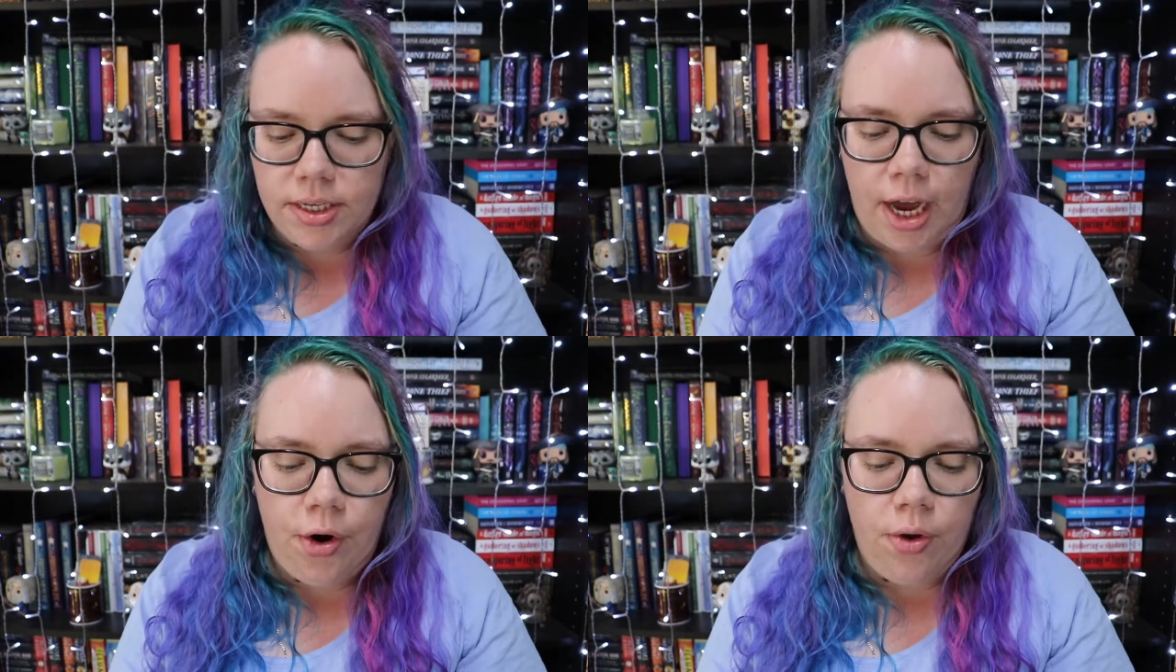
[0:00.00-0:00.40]

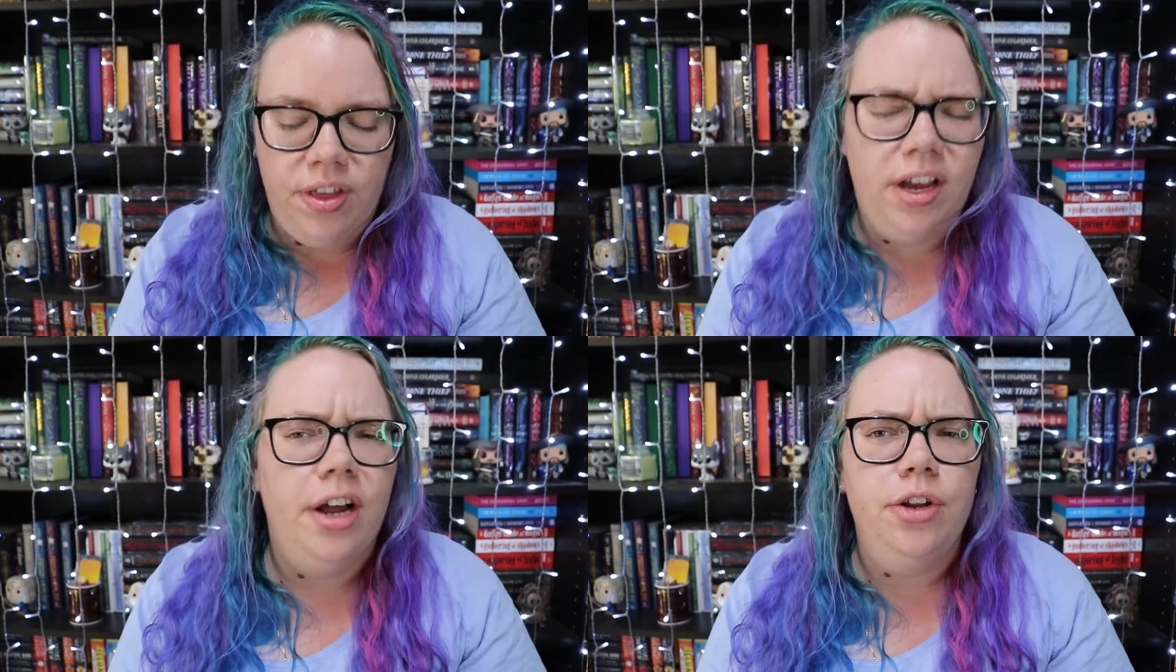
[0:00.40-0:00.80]
I don't
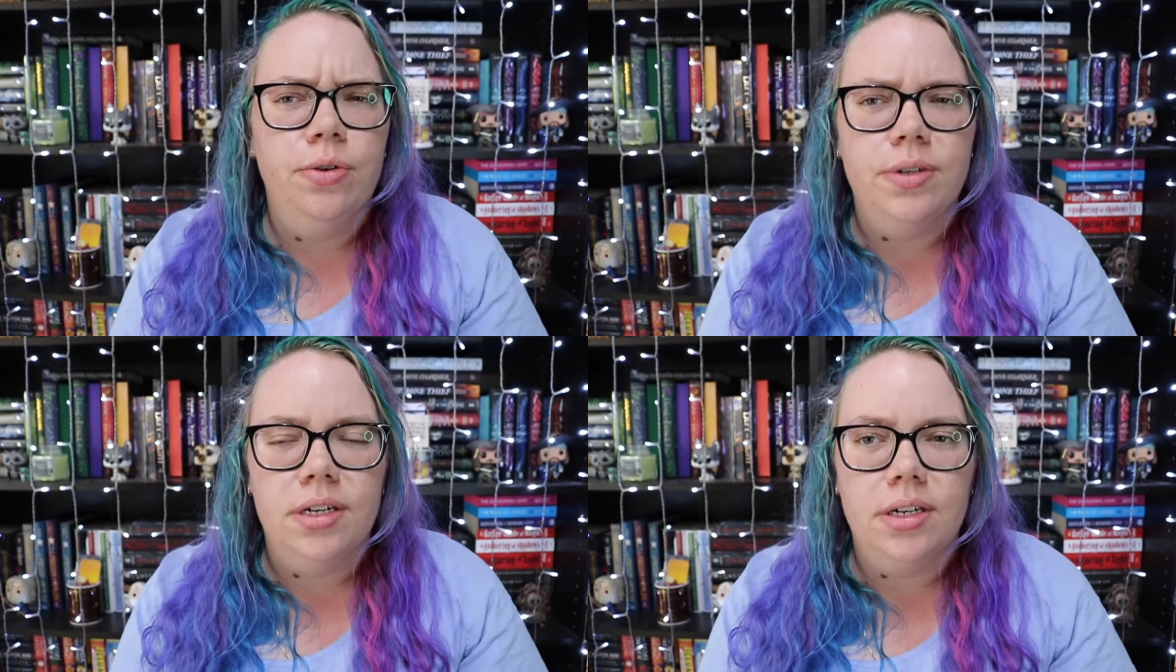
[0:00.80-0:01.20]
think I'd
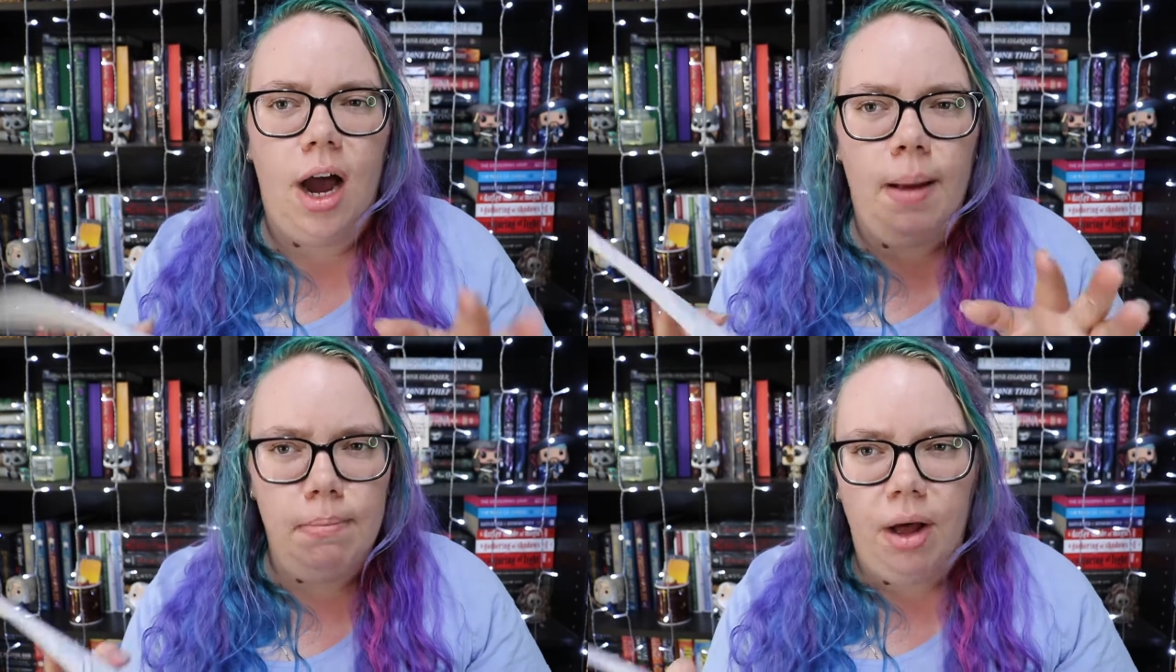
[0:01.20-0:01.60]
use an
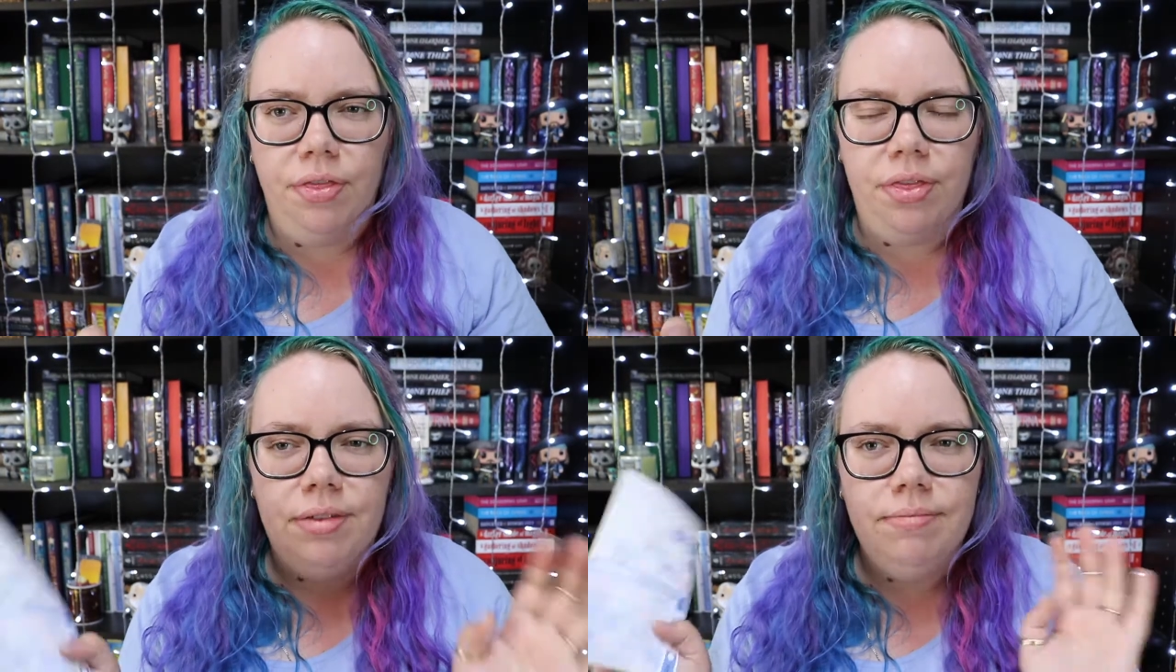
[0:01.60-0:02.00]
entire
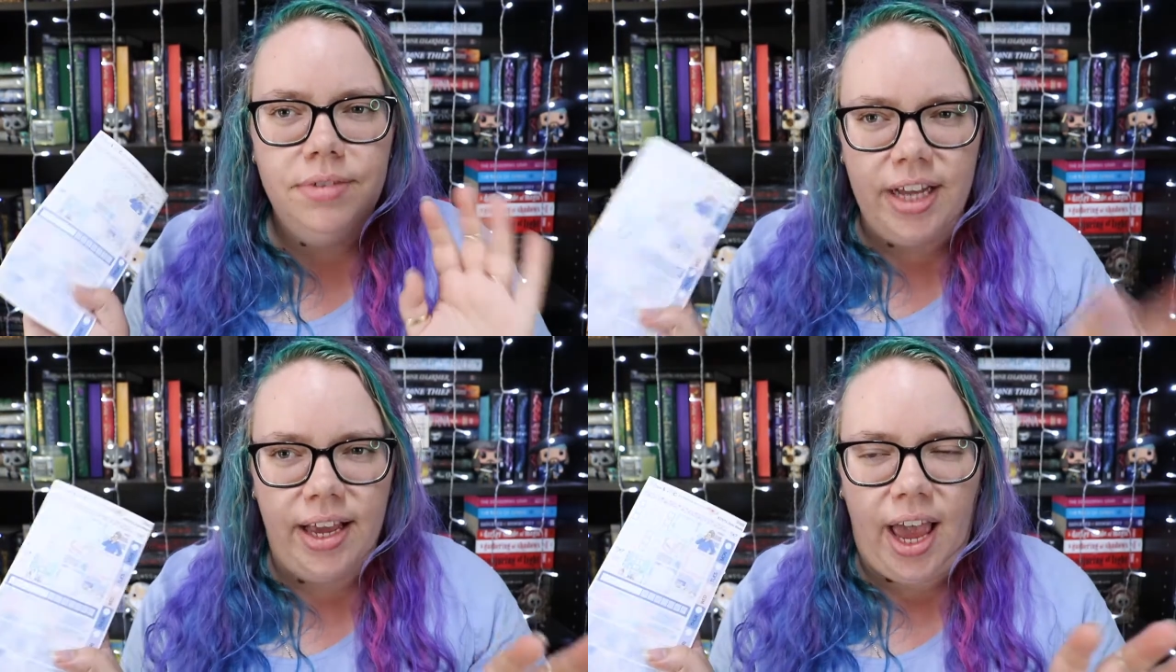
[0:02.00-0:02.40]
month
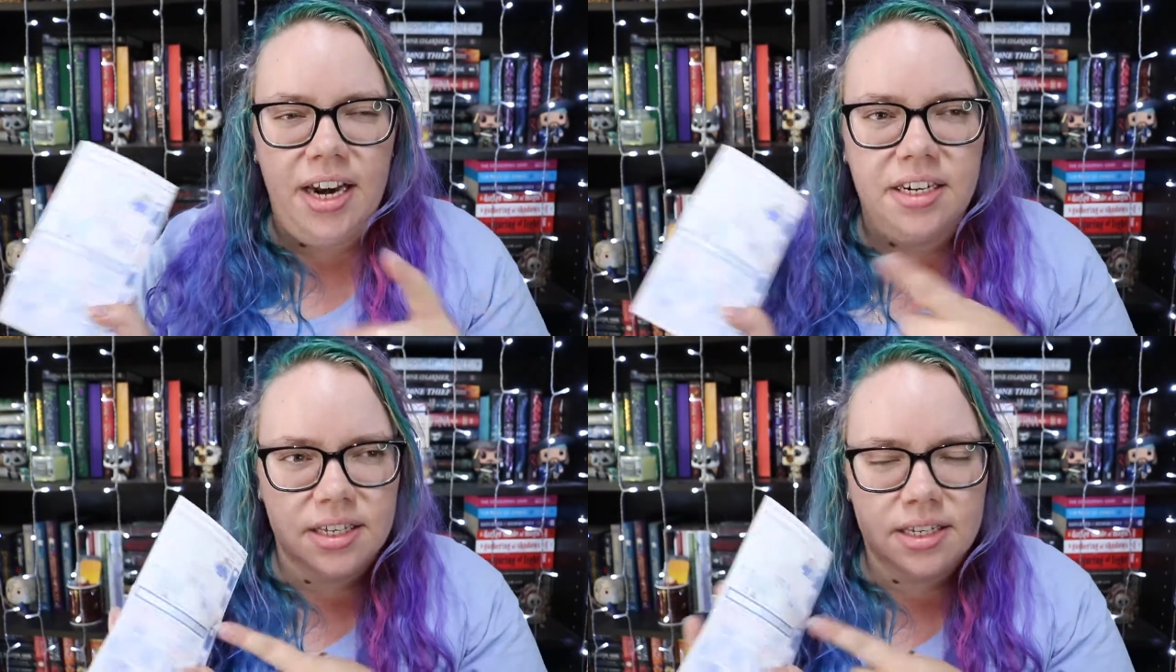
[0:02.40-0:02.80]

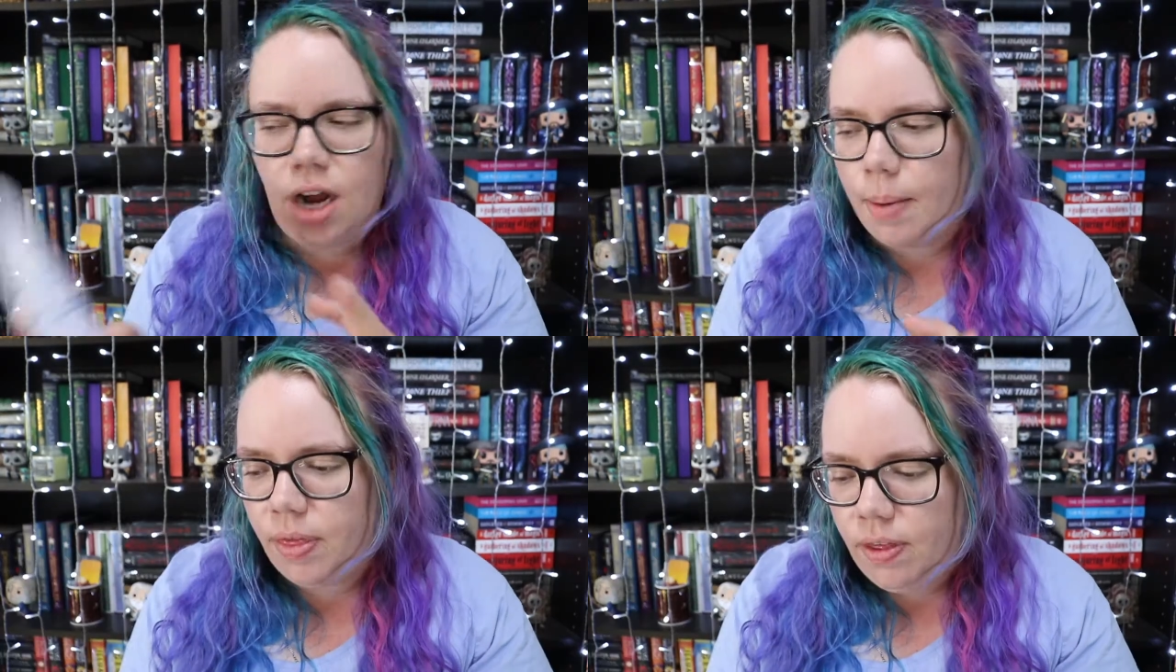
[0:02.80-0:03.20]
dedicated to this
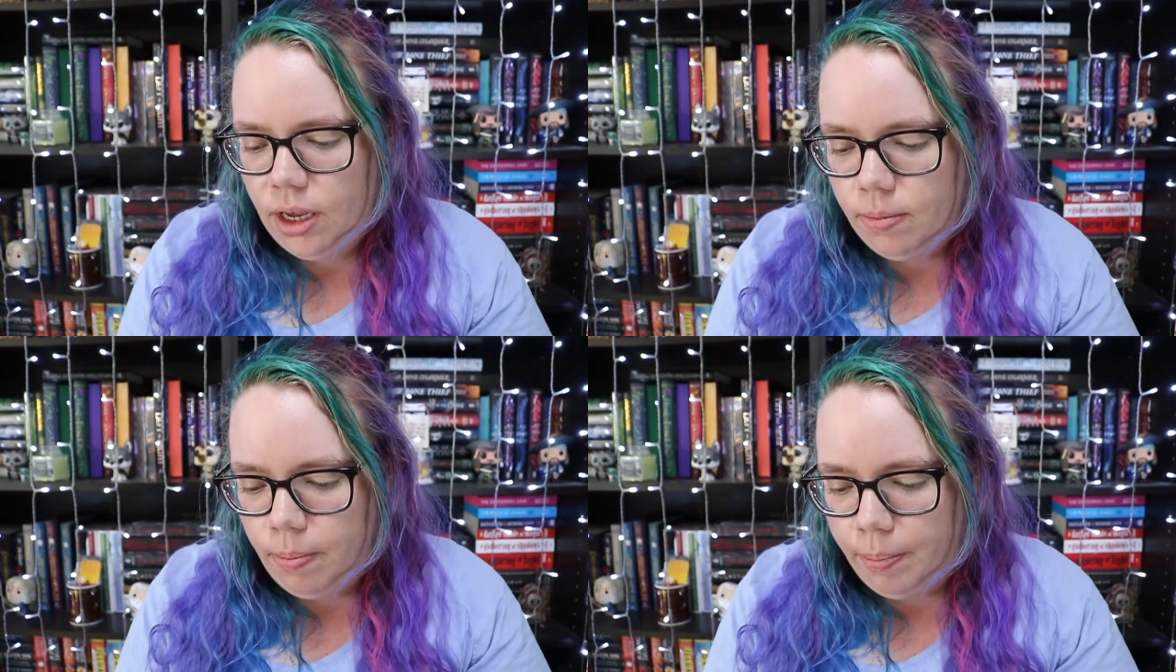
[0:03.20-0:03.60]
type of theme,